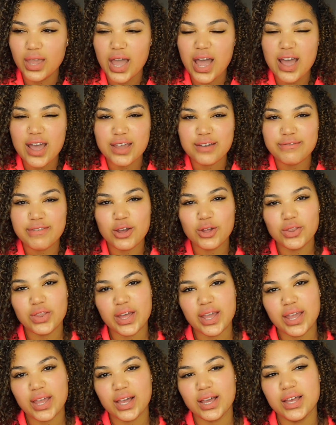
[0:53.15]
I felt
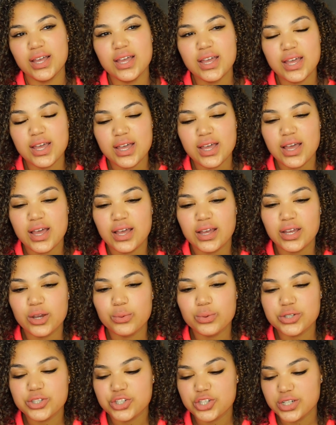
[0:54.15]
like
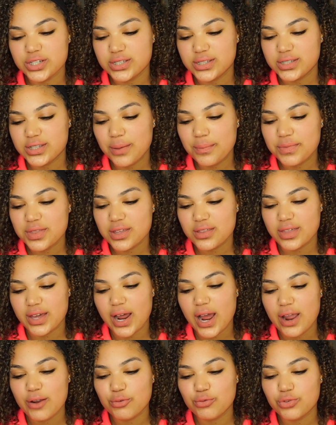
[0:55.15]
it was just something
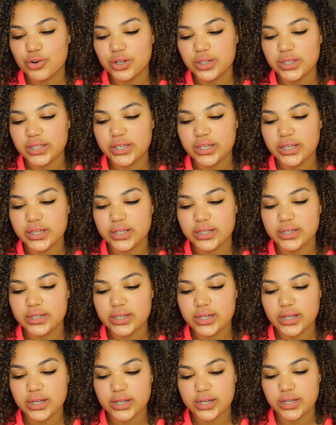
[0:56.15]
that I really
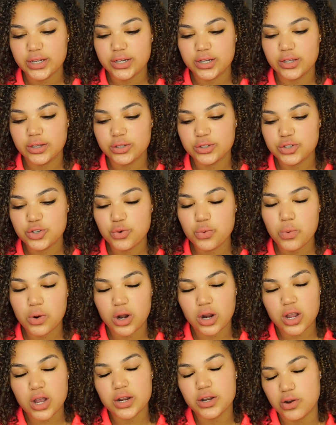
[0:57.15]
needed to
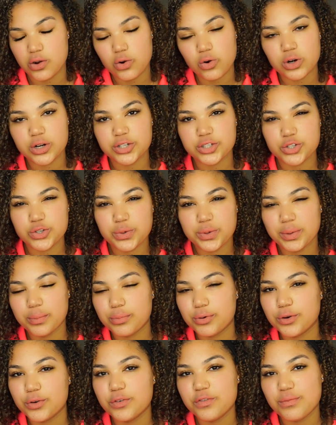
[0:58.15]
work on in order to
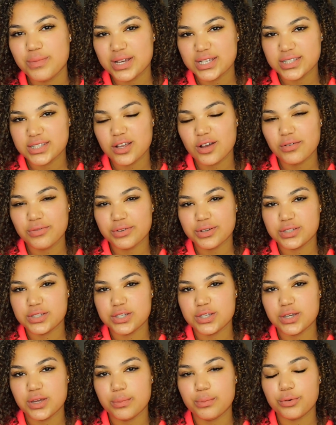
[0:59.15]
improve myself and
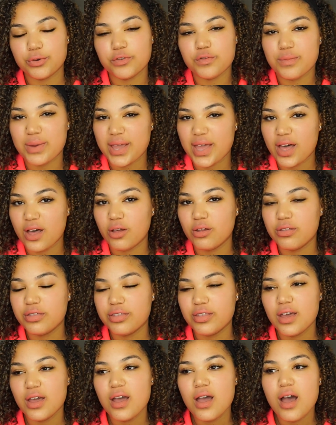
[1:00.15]
to improve my
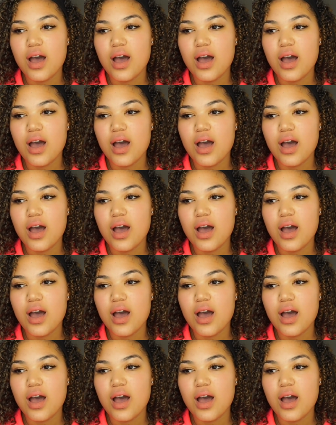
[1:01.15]
health.